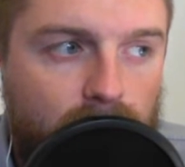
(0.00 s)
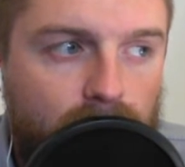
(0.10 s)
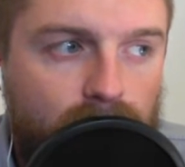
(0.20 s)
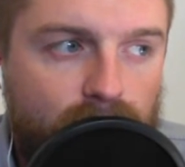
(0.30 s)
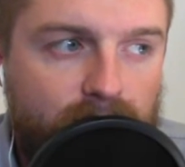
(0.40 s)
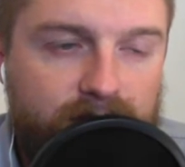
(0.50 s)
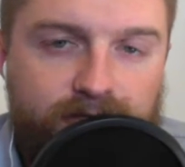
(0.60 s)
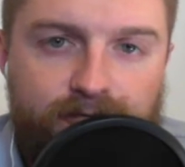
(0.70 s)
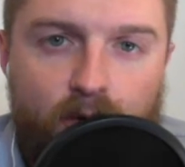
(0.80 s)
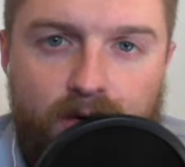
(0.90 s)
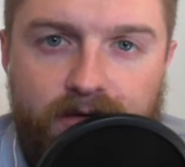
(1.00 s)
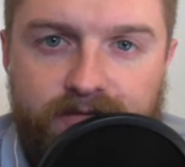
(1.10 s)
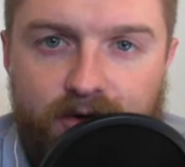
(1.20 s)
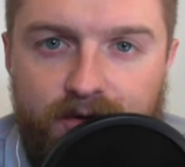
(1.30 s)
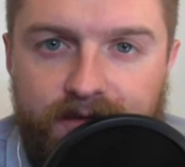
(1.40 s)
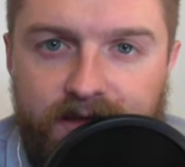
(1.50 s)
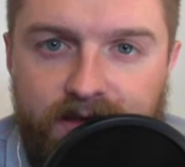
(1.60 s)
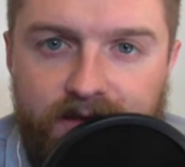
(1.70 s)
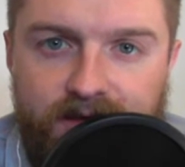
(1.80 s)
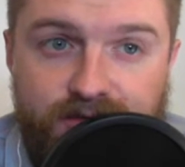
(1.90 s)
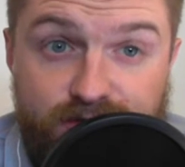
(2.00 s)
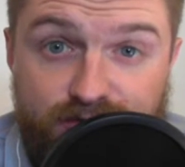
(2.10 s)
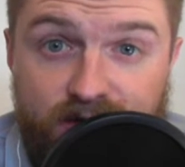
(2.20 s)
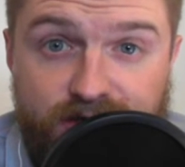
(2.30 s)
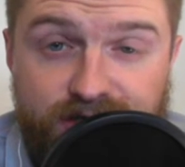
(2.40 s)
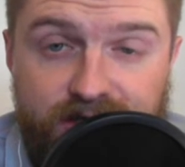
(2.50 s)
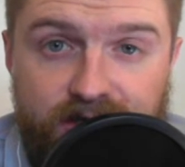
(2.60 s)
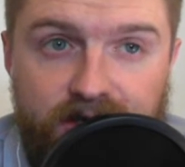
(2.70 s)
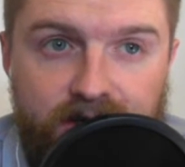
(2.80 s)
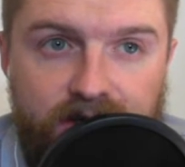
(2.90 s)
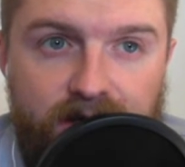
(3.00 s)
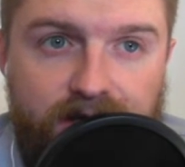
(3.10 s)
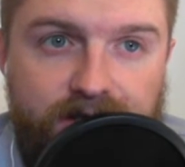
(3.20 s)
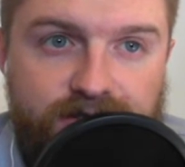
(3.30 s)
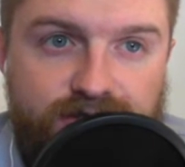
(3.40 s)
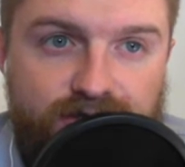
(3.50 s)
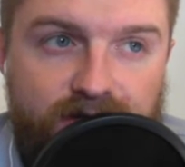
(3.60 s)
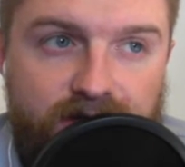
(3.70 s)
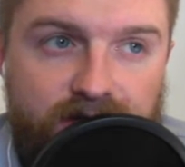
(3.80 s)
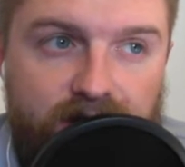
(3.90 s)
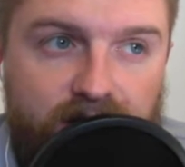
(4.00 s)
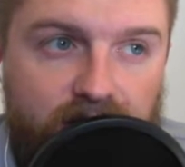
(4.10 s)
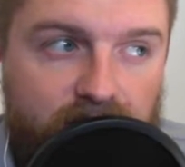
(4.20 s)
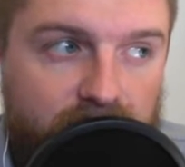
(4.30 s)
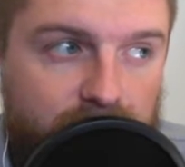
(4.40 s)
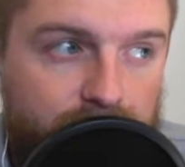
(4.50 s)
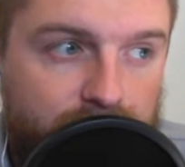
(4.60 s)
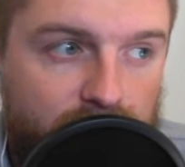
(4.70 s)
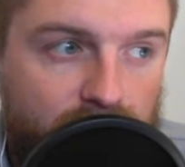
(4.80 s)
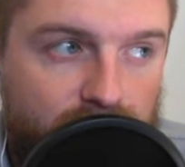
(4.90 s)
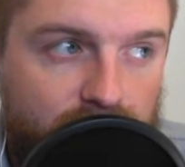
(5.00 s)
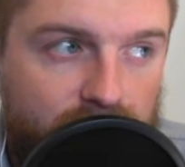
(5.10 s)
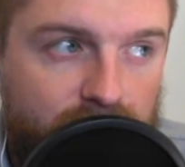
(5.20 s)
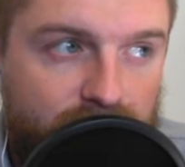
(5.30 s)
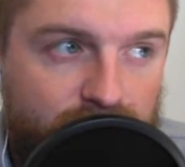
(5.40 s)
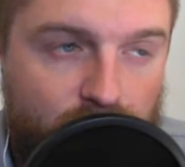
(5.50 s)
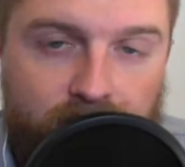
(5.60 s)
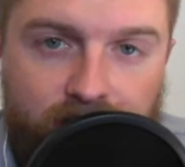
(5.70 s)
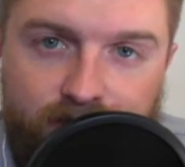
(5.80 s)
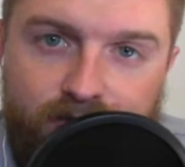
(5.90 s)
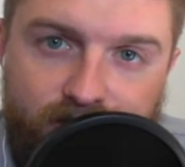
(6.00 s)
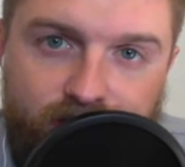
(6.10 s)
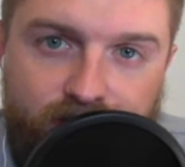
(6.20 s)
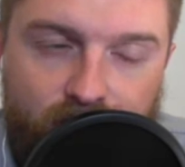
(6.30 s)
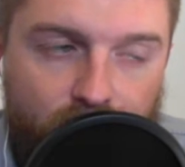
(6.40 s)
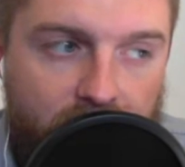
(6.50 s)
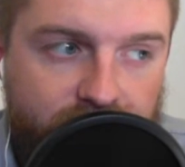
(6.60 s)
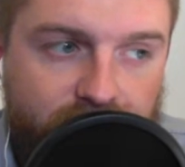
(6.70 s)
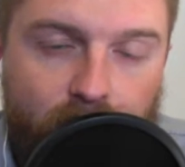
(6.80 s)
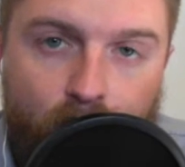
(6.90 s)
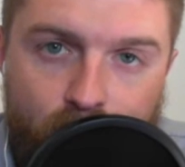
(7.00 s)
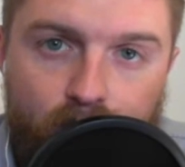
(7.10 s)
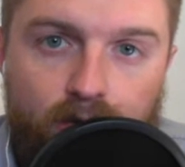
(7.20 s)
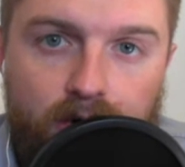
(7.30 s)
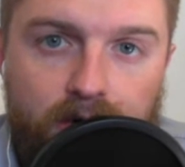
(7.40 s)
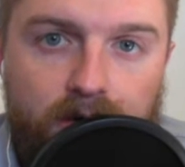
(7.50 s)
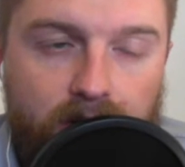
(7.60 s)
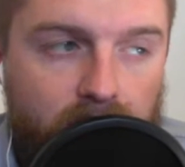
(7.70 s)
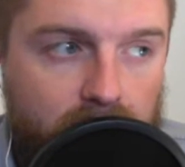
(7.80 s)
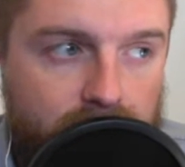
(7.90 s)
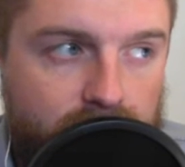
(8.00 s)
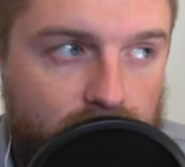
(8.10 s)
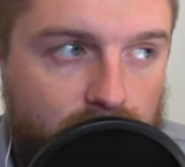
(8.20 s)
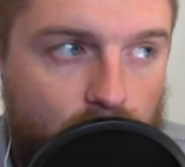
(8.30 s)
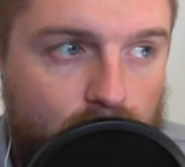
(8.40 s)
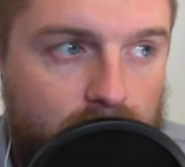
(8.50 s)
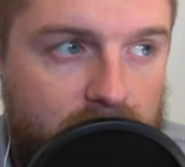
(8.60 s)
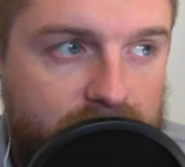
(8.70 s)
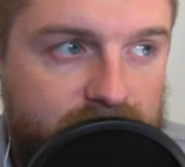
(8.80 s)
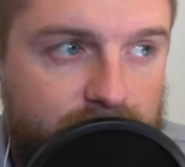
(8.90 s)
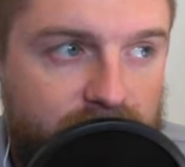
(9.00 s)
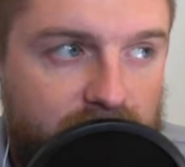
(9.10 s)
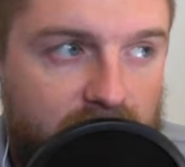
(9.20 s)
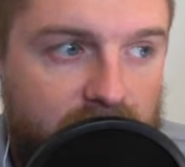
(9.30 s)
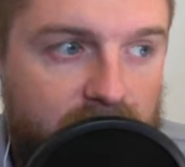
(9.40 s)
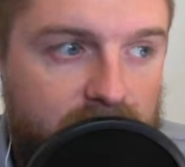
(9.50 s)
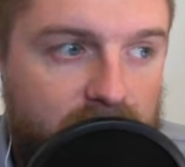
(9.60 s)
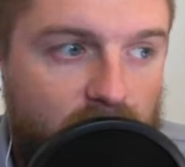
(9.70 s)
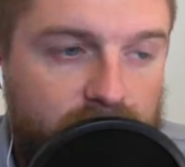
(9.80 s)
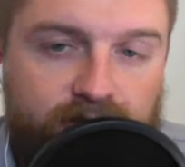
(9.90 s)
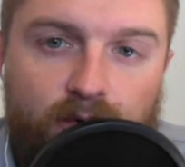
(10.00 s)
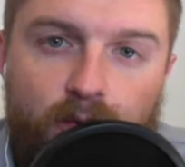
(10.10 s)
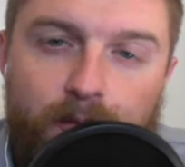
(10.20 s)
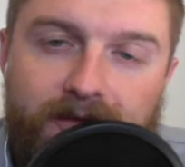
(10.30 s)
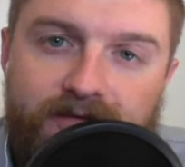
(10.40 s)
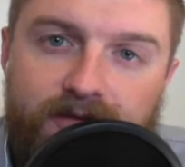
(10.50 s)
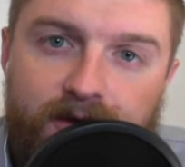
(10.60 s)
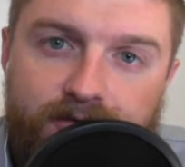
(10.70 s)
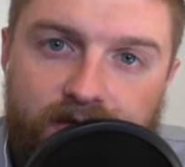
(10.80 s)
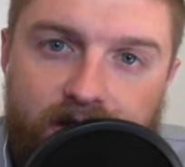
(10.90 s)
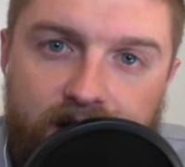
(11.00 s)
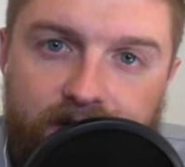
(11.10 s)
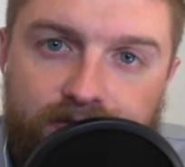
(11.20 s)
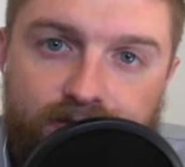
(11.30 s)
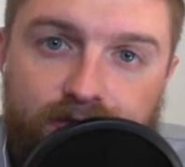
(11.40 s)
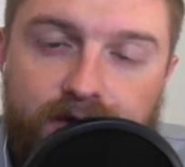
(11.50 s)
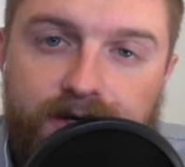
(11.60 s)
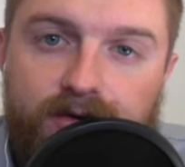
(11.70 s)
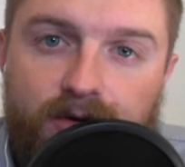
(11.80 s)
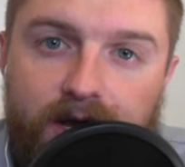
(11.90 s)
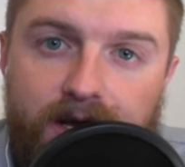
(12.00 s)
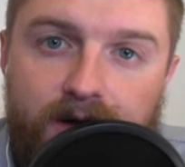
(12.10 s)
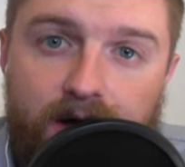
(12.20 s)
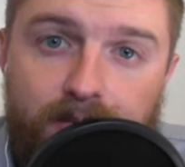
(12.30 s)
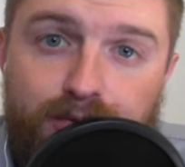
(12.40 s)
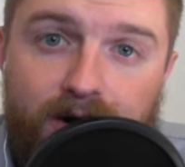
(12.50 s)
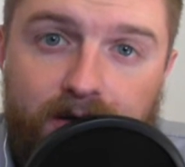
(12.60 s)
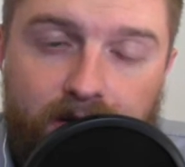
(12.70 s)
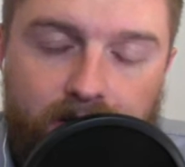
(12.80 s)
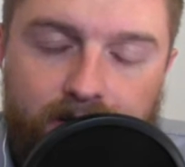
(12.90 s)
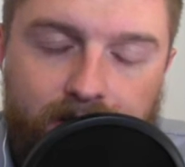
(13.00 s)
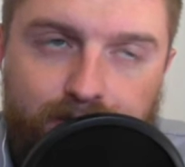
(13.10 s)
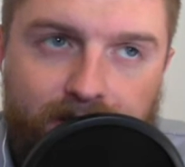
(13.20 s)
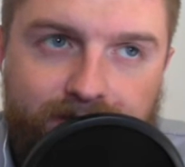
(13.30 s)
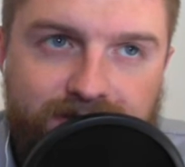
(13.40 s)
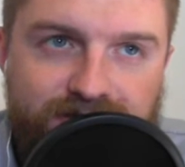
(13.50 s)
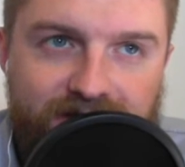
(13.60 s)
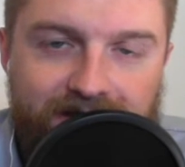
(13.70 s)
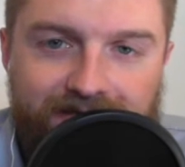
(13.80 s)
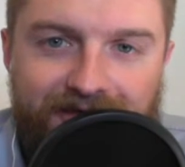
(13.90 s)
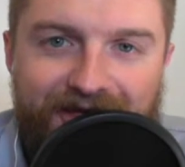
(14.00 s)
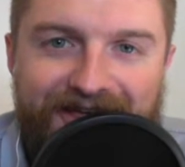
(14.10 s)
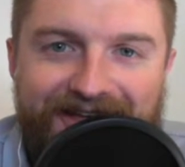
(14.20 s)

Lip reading: really focused on the construction industry, that has local, local concept to that. Also in Wilmington, there's a lot of really great, not breakfast chains,